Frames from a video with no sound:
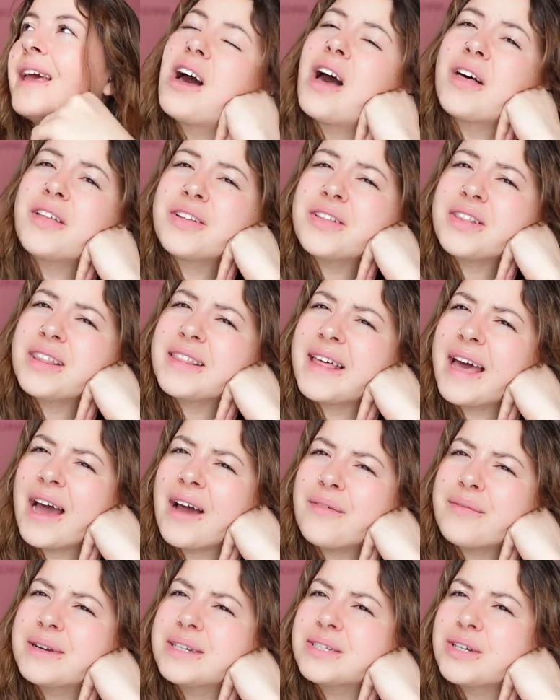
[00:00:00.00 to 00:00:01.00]
Other than
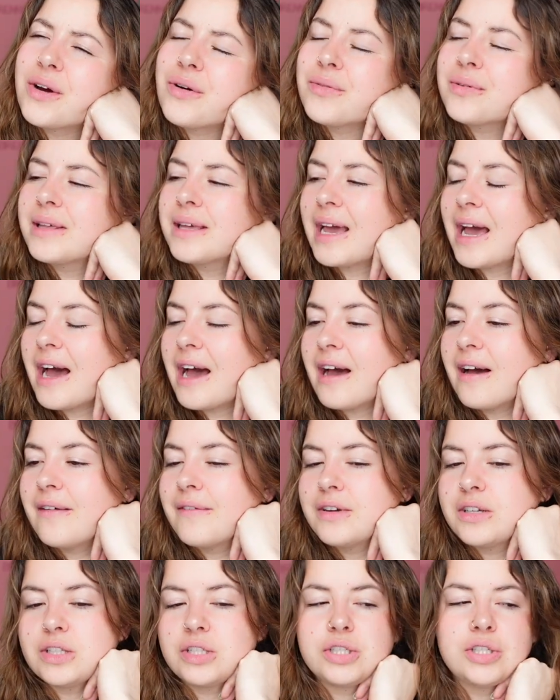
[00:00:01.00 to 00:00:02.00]
that, we don't really have
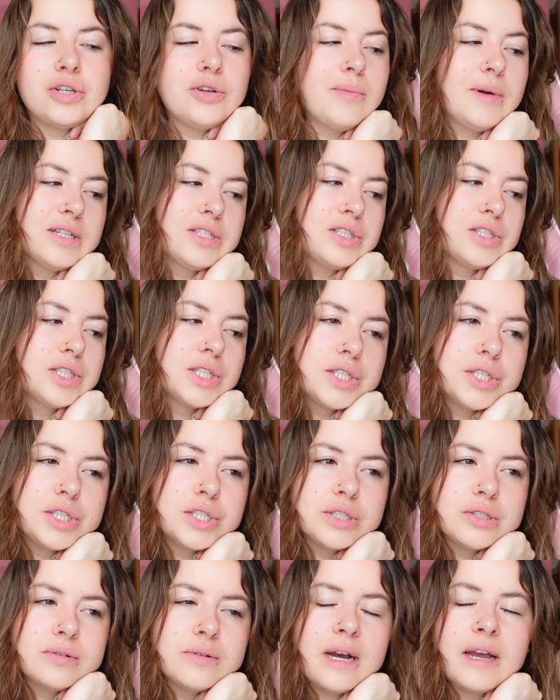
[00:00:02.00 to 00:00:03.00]
too much to
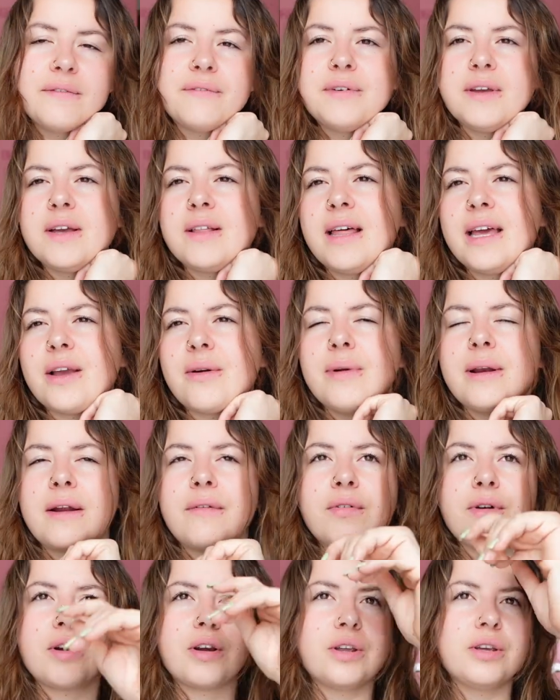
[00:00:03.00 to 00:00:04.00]
do. I feel like
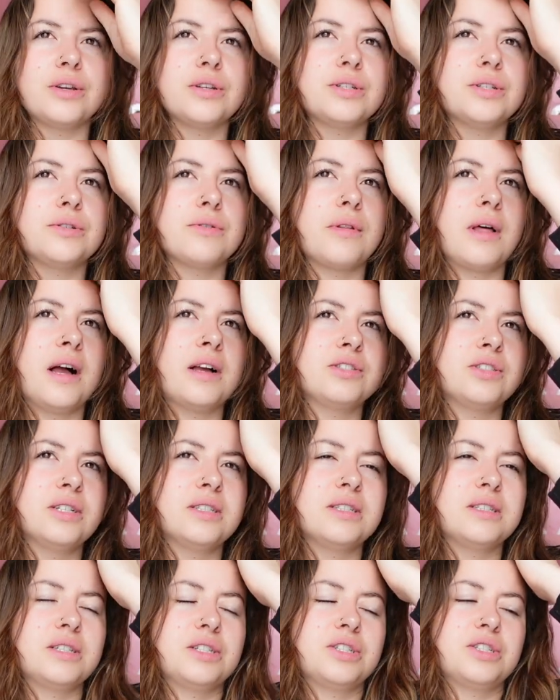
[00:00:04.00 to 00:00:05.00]
whenever you do
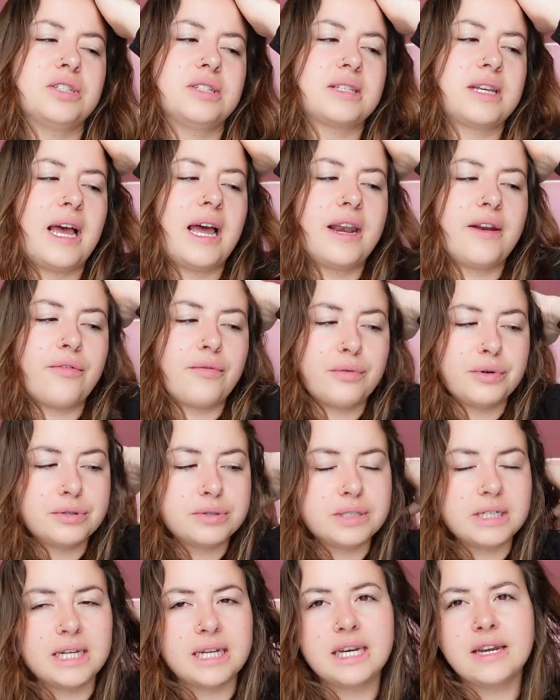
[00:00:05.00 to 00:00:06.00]
launches, it's just kind of
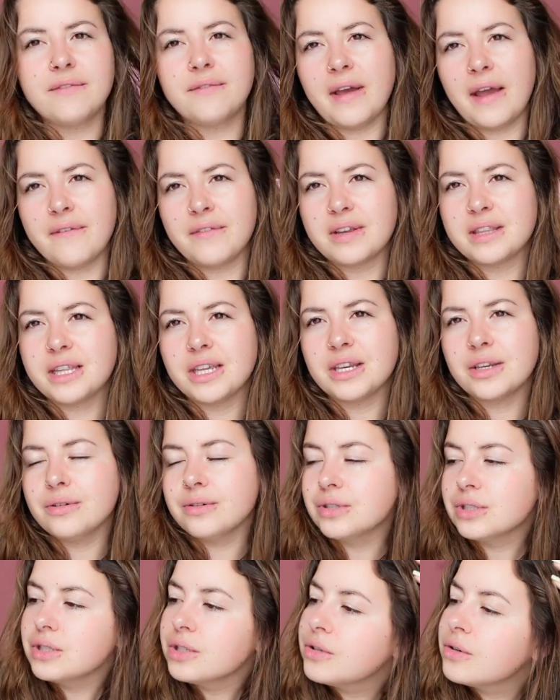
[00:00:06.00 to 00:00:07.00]
routine of everything you
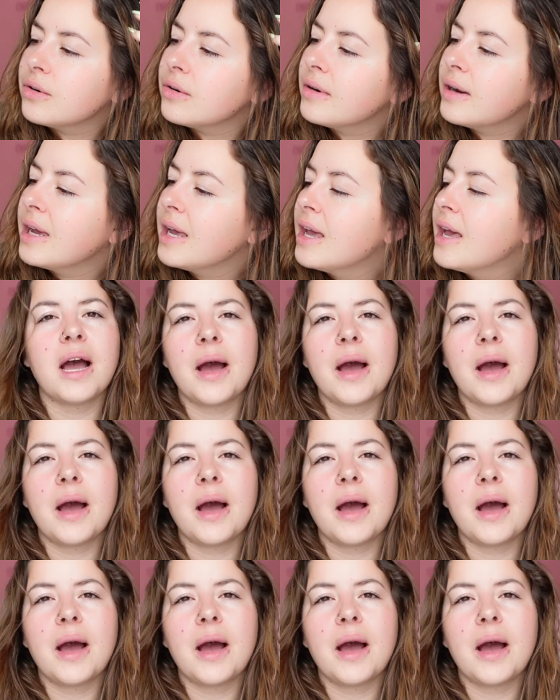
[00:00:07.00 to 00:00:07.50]
do.